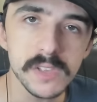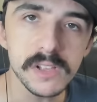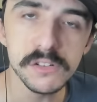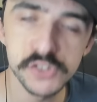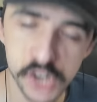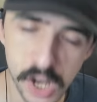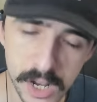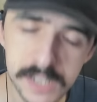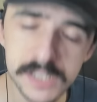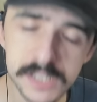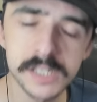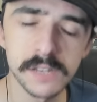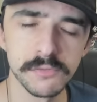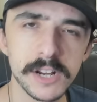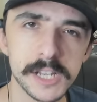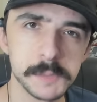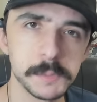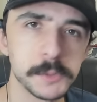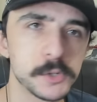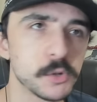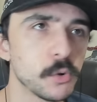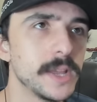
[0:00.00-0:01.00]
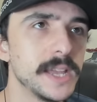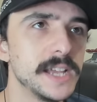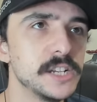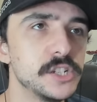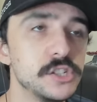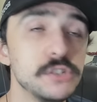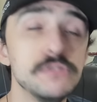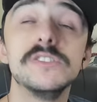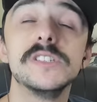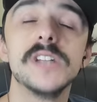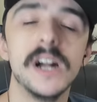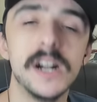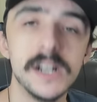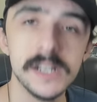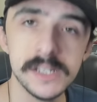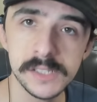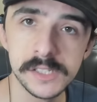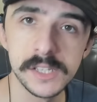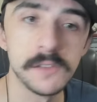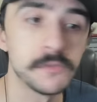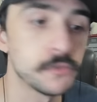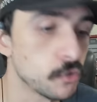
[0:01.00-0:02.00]
tons of respiratory issues,
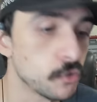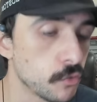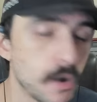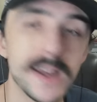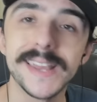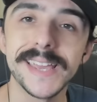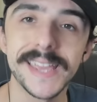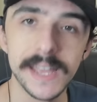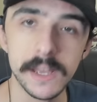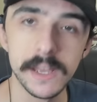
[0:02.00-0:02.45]
tons of chronic